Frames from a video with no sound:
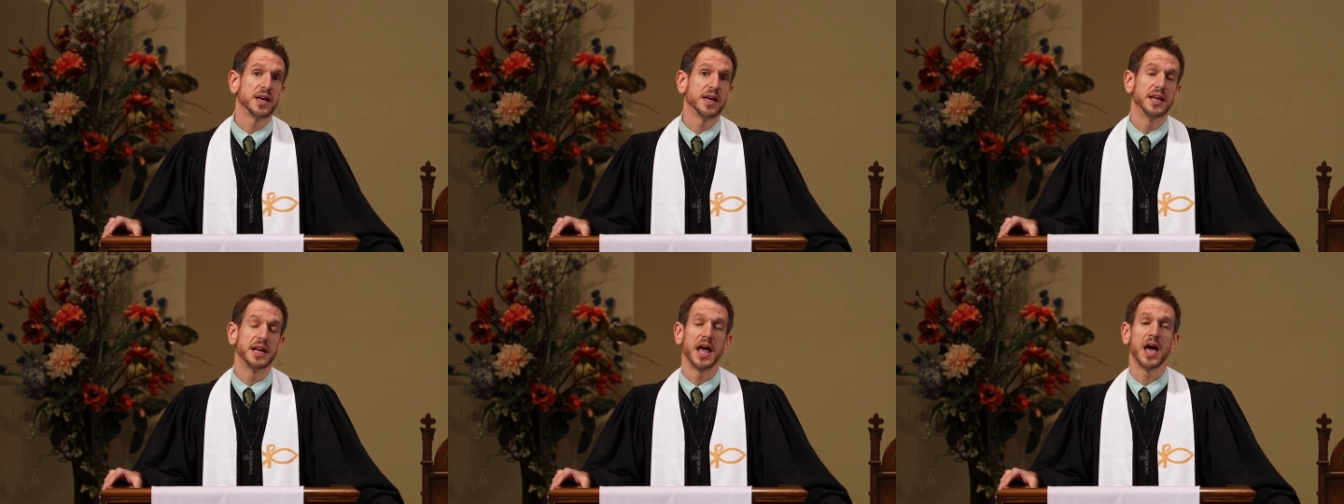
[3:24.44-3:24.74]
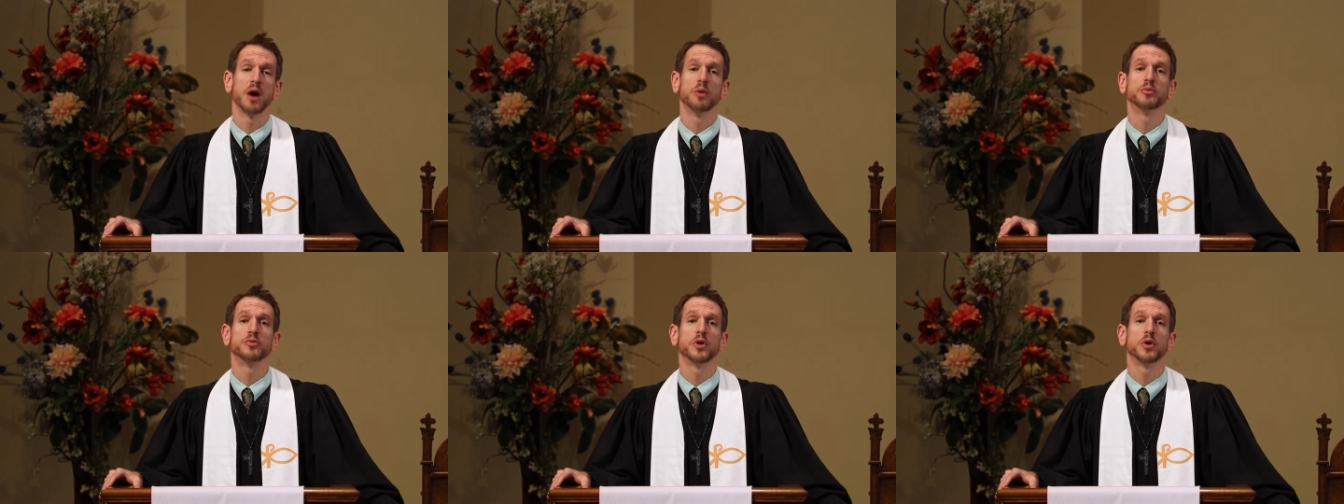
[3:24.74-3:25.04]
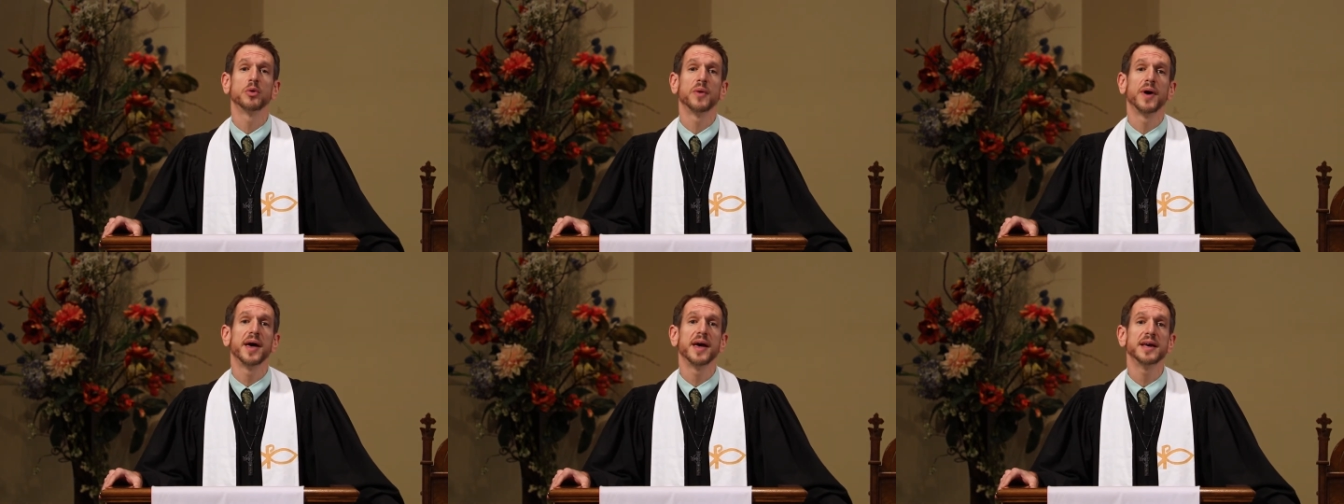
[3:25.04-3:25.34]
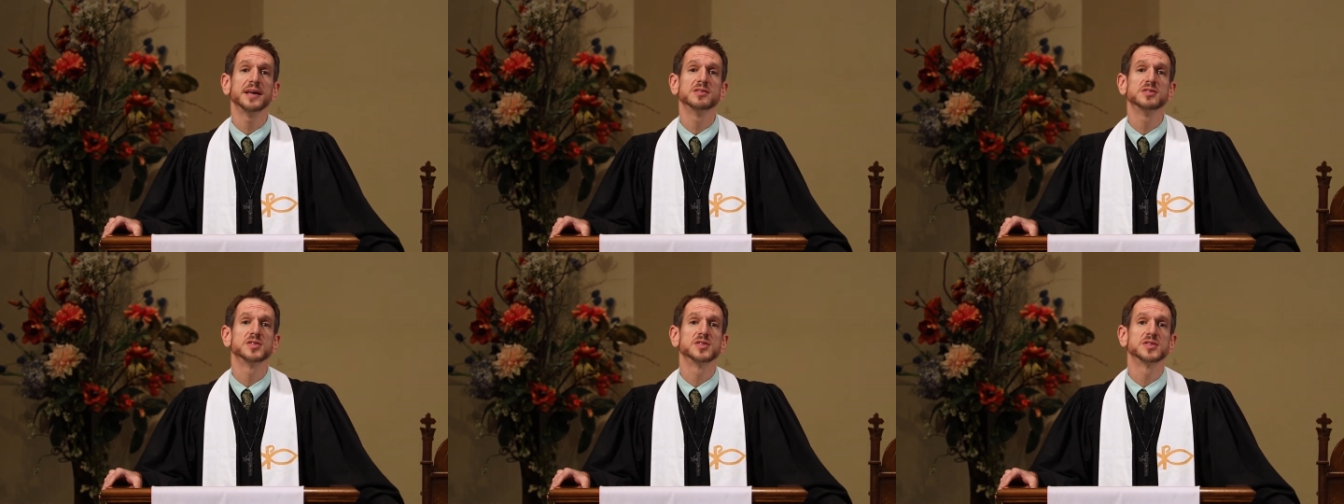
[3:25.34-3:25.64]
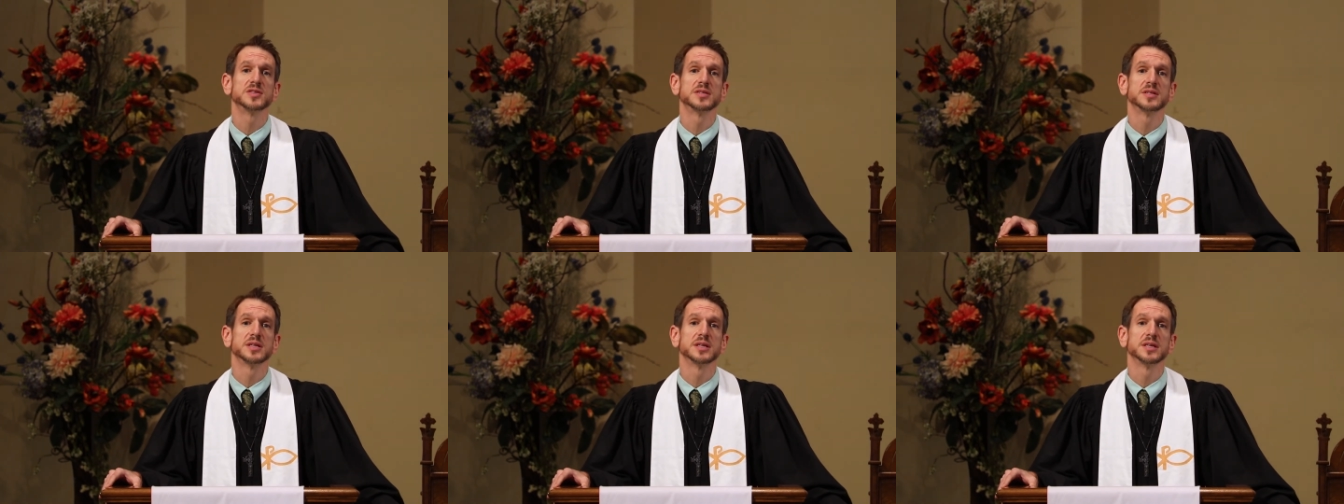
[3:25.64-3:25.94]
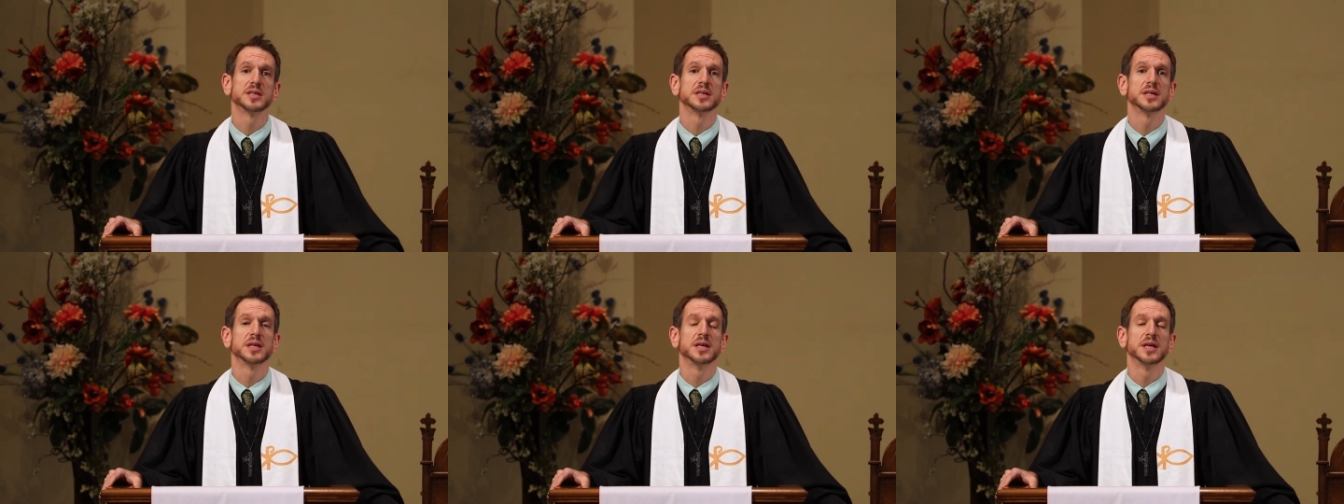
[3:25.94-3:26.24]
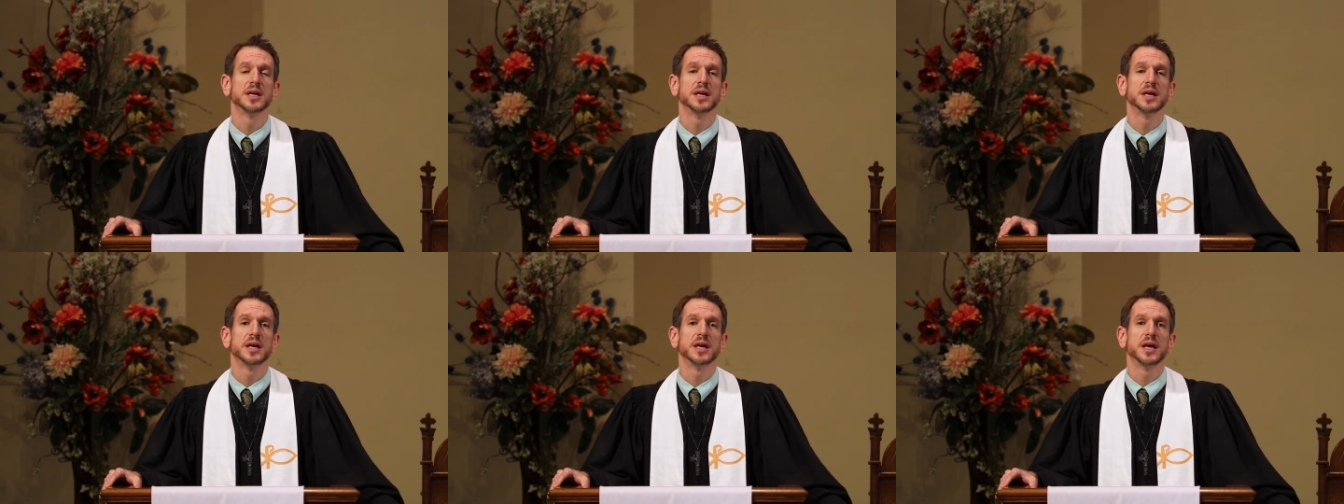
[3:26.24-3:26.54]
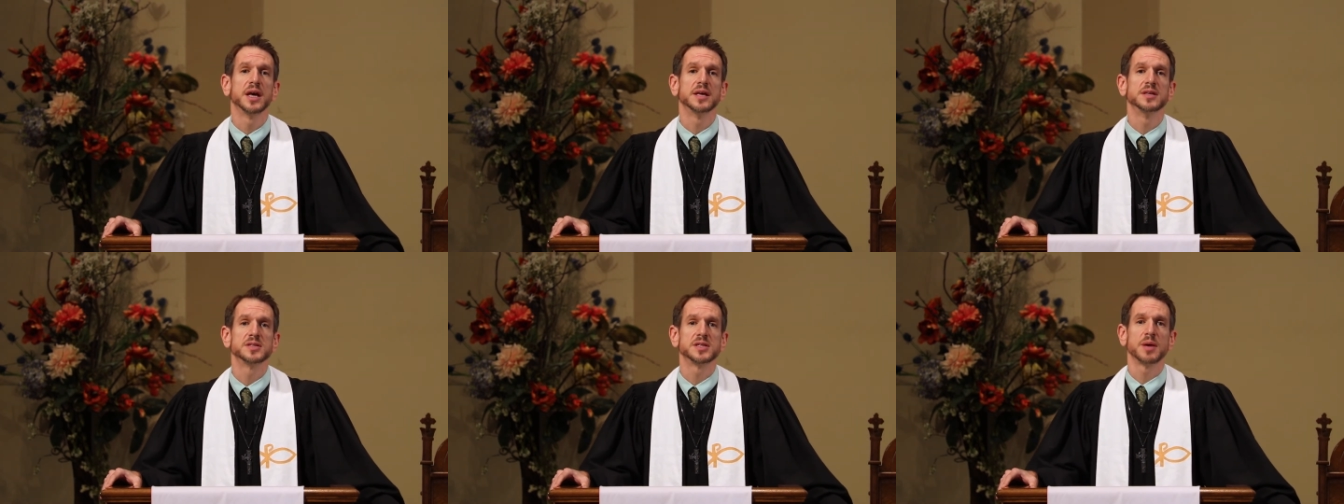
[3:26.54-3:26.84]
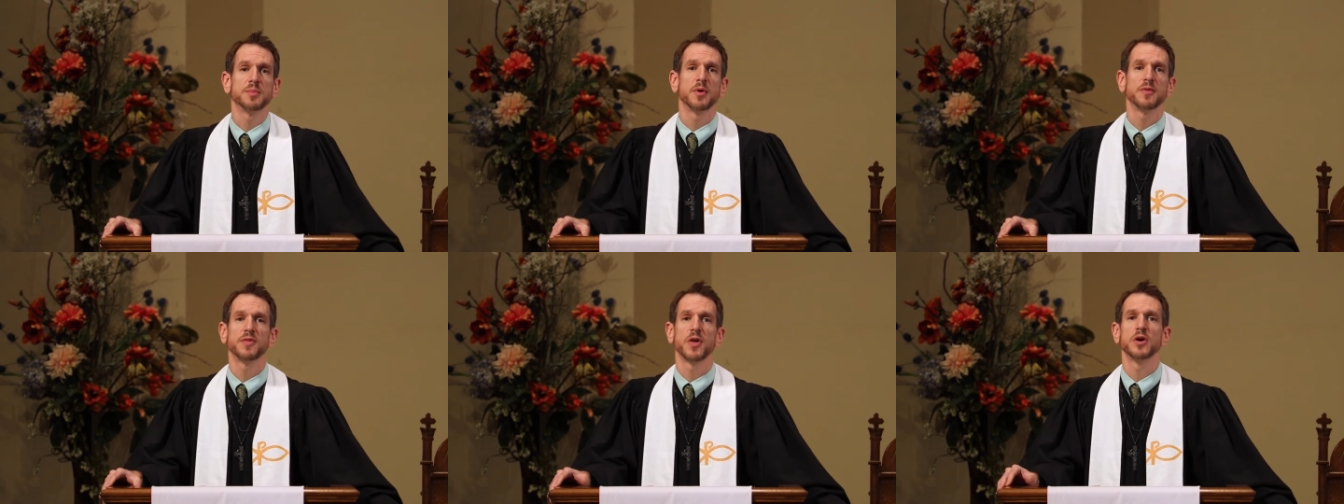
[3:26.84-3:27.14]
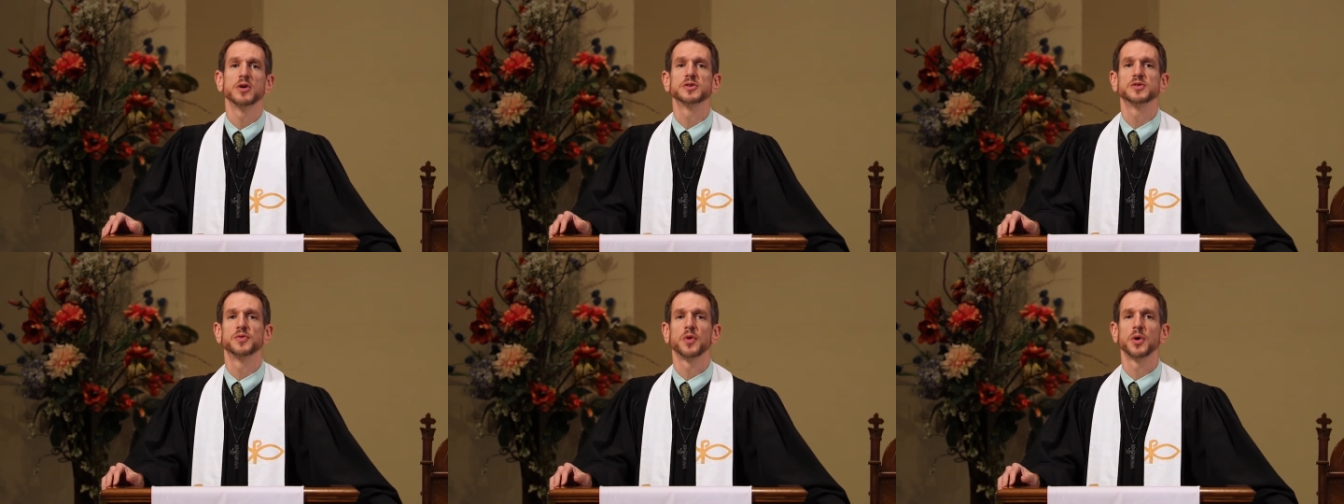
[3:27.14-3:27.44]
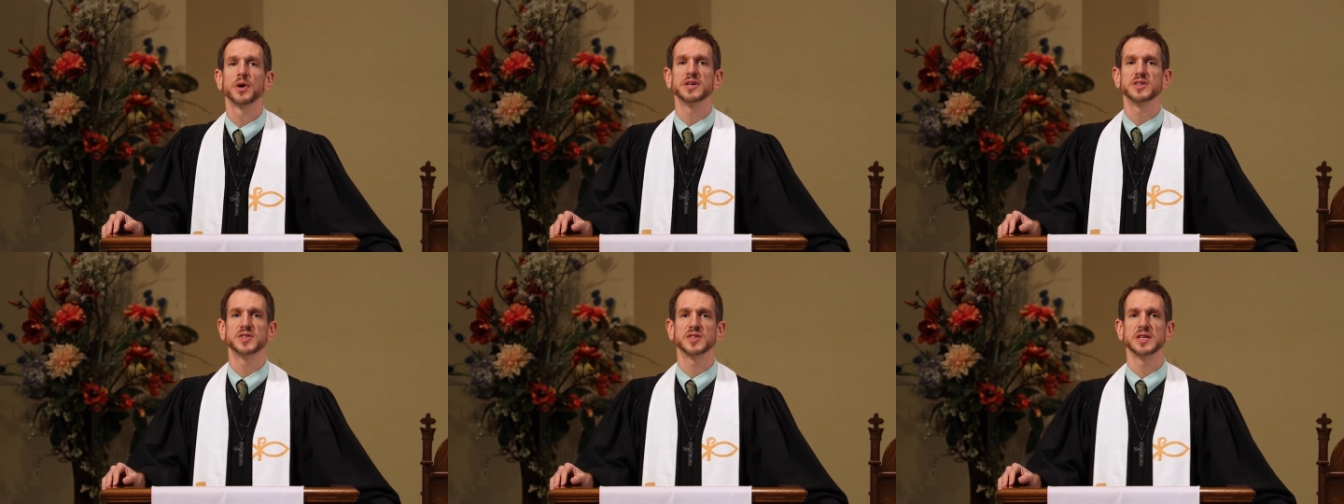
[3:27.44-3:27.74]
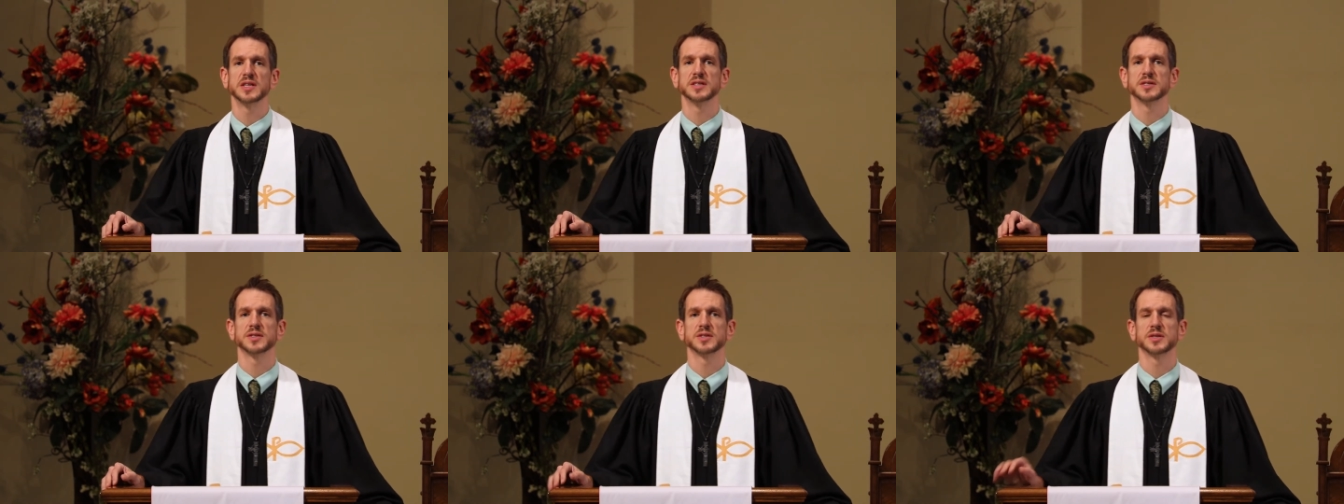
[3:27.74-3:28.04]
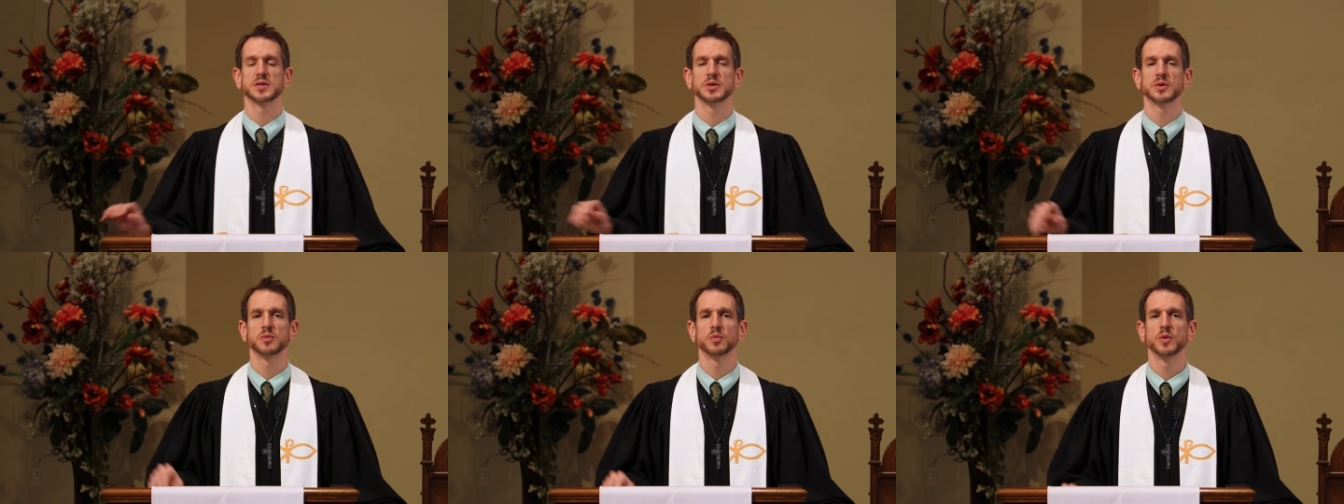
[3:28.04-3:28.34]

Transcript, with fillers: in helpful ways, and some of those voices